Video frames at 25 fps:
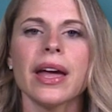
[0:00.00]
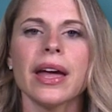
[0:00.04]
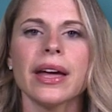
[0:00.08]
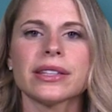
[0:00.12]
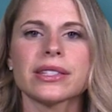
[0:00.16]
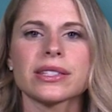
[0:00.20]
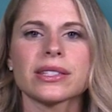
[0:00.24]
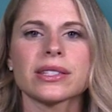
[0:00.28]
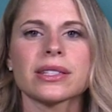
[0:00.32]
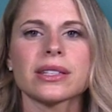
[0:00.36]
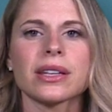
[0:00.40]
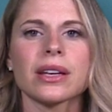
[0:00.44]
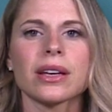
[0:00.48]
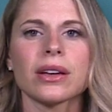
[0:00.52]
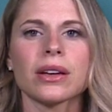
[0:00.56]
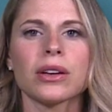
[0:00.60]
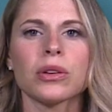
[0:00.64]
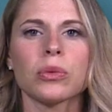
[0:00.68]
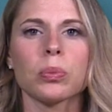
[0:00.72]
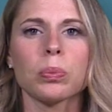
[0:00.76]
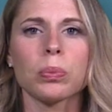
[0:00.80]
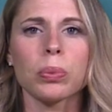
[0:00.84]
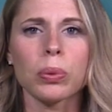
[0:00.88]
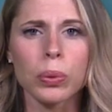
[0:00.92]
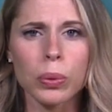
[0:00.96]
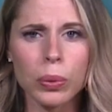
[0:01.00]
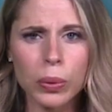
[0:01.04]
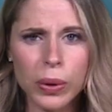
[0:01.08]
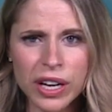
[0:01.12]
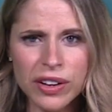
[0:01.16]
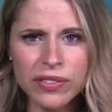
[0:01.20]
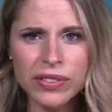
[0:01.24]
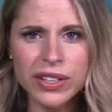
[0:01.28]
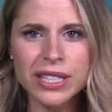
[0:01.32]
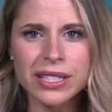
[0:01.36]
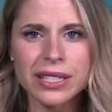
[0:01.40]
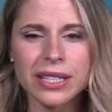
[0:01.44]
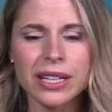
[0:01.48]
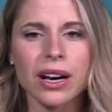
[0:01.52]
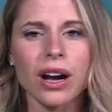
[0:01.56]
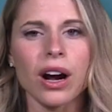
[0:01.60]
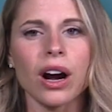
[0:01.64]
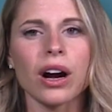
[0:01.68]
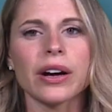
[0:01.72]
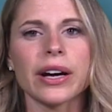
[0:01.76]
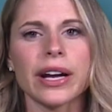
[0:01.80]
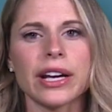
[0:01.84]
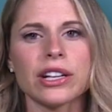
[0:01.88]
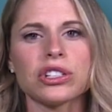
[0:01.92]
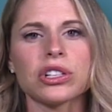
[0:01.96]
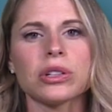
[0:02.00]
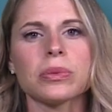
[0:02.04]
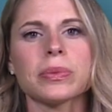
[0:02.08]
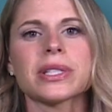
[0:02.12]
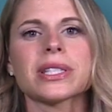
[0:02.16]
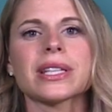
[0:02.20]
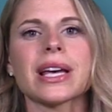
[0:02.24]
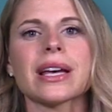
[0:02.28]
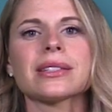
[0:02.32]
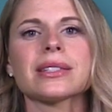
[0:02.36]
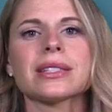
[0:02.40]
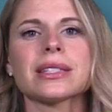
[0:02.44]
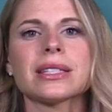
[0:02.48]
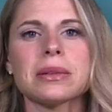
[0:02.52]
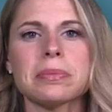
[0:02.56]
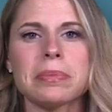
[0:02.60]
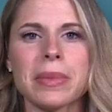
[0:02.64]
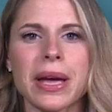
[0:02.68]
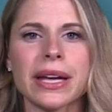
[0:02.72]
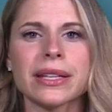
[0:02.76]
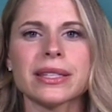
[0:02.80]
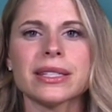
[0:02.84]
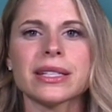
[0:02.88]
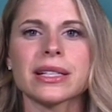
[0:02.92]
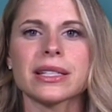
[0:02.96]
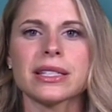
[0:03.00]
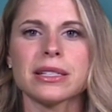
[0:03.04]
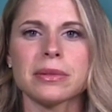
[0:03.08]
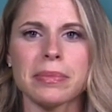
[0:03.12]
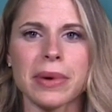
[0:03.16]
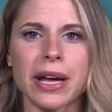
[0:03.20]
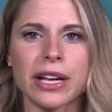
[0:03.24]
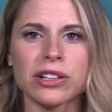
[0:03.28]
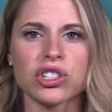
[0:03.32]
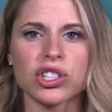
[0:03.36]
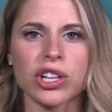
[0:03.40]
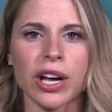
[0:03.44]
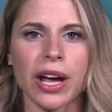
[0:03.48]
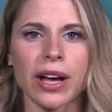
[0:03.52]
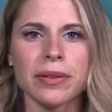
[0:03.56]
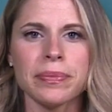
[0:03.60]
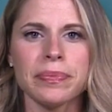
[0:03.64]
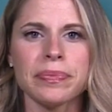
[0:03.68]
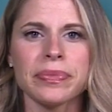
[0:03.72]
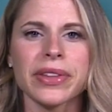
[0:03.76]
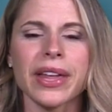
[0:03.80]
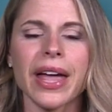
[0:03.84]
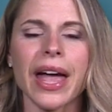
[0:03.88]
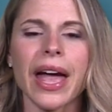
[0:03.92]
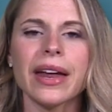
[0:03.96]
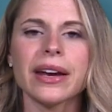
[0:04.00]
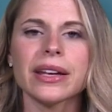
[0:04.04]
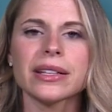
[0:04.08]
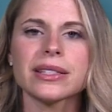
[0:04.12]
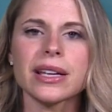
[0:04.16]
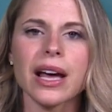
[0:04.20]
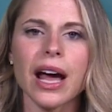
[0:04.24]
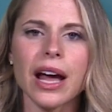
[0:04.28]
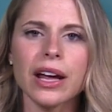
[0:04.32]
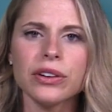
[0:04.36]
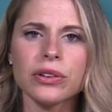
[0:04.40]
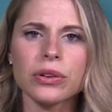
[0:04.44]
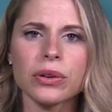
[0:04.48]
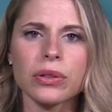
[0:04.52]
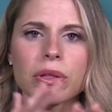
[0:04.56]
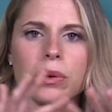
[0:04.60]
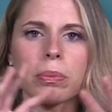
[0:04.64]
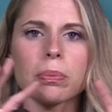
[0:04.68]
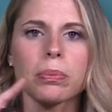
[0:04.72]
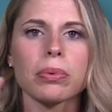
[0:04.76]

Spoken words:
Its previous incarnation was as semantic dementia, and it's under the